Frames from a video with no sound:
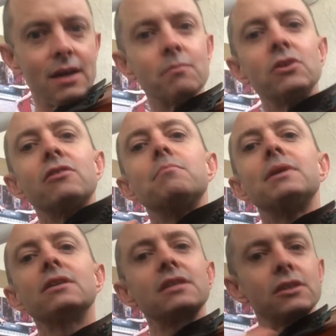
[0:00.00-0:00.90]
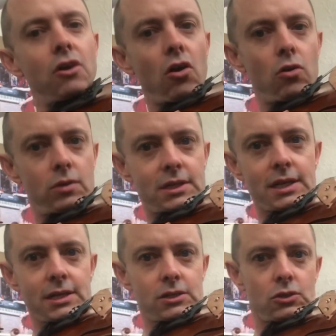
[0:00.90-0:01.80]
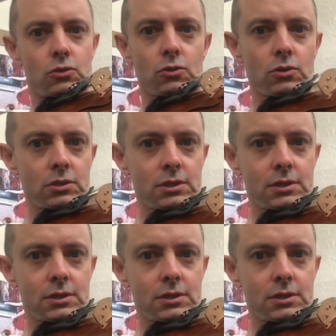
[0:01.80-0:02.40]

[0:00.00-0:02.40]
your ability to hold it under your